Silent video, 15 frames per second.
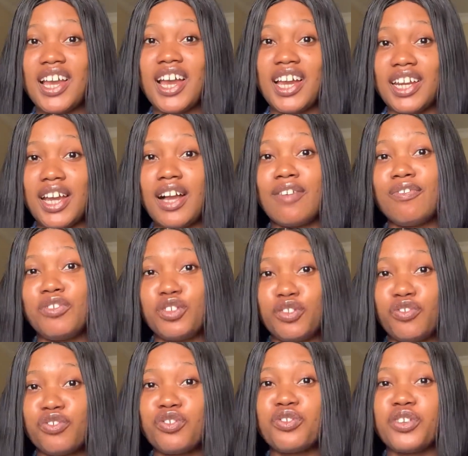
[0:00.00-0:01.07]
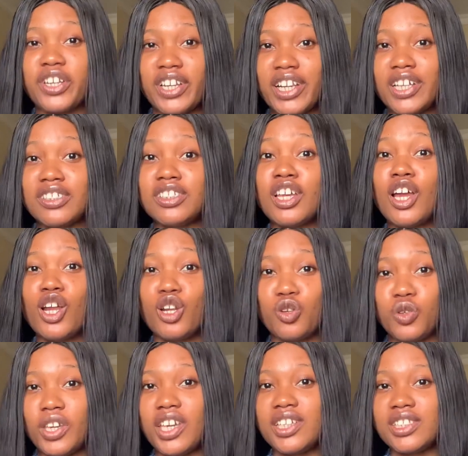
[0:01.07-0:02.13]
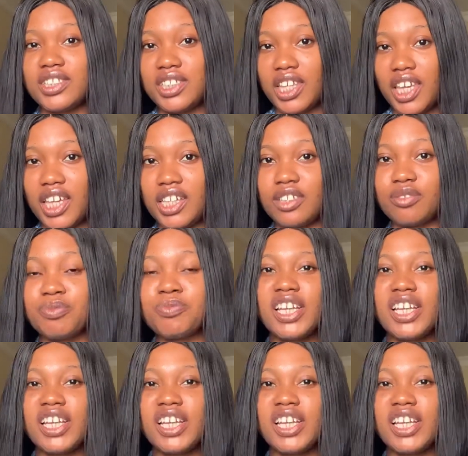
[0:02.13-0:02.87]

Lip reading: and have youthful, radiant looking skin.